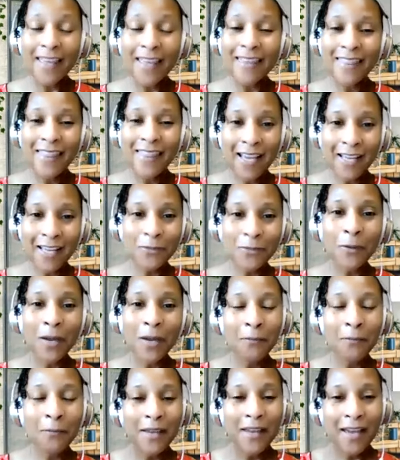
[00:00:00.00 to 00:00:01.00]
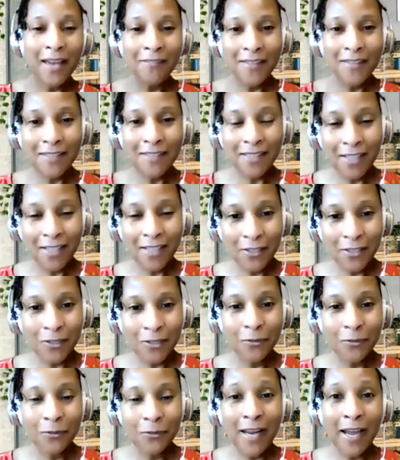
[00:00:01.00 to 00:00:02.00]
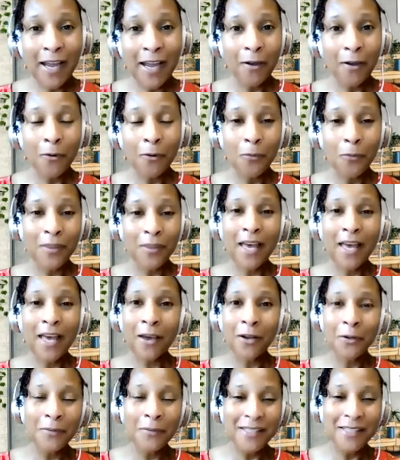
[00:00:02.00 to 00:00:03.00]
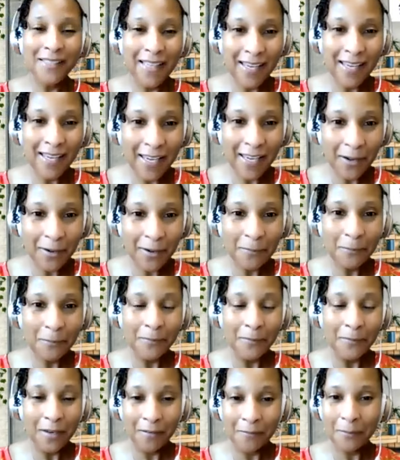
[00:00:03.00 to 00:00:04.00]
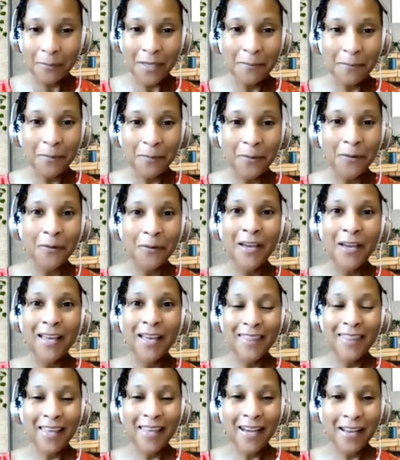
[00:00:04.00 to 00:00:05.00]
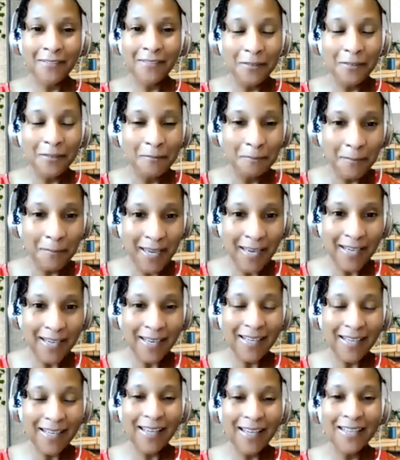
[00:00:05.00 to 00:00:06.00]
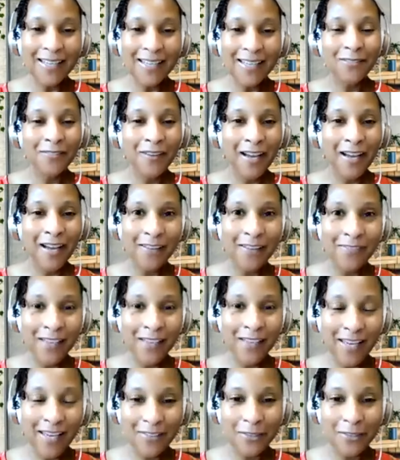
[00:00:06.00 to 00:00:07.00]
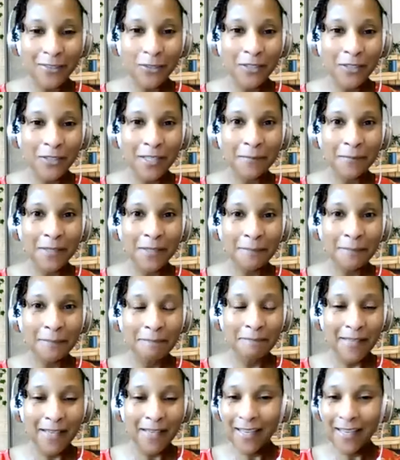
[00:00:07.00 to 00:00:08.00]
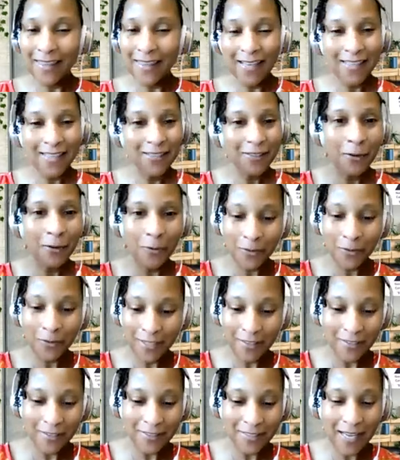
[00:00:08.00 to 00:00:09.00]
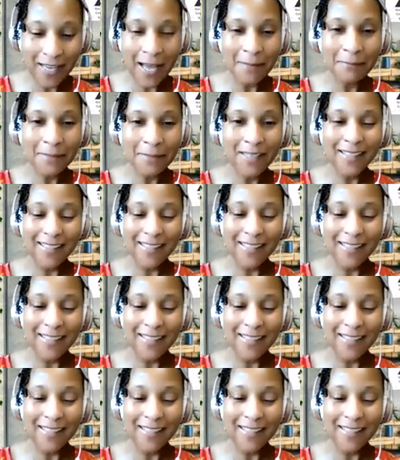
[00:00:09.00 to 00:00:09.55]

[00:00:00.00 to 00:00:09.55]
That's why we have this issue now with how do we take care of people that have made it and survived cancer treatment that's a whole nother topic,